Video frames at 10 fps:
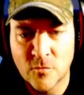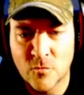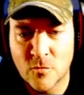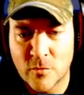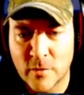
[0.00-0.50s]

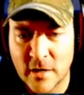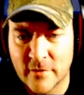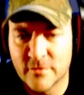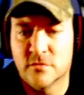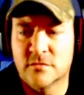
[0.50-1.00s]
What do we have?
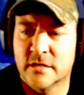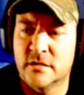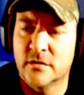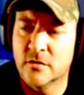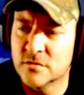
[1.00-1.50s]
It looks like
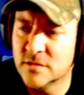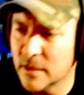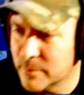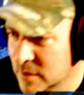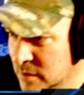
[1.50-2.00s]
another
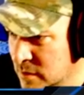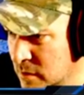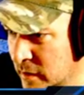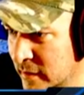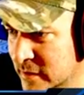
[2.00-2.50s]
sniper.
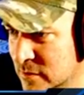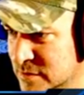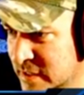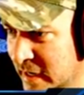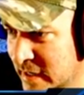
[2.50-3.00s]
I like those
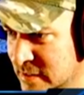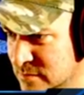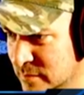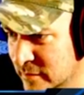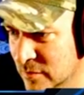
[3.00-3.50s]
cannons,
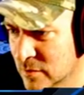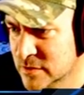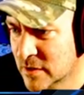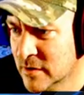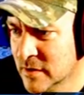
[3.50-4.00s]
whatever those
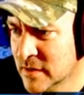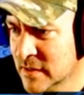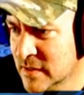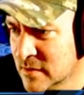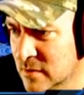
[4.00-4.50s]
are.
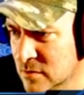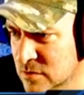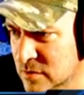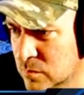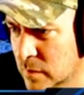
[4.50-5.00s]
Those
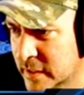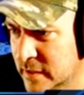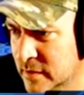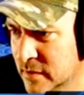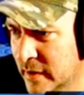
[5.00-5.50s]
look
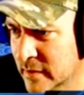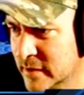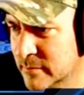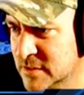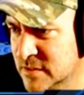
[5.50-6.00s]
wicked. I like them because